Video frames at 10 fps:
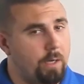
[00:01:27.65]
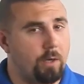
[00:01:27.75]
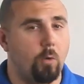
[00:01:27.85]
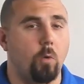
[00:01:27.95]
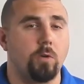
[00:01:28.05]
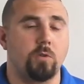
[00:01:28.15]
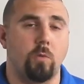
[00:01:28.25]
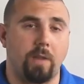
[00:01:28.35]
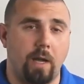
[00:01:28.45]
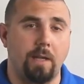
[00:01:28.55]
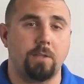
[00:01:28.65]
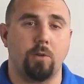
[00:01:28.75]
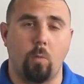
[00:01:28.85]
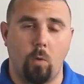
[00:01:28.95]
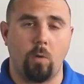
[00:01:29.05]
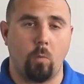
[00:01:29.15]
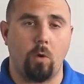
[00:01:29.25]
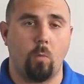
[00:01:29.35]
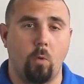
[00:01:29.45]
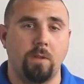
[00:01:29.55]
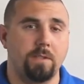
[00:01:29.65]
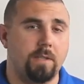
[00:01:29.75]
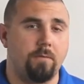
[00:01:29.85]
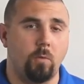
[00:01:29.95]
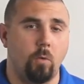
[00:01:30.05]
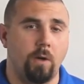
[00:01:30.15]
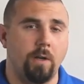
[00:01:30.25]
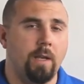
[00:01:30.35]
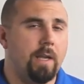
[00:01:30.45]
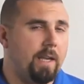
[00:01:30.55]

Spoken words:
in accordance with ISO 11171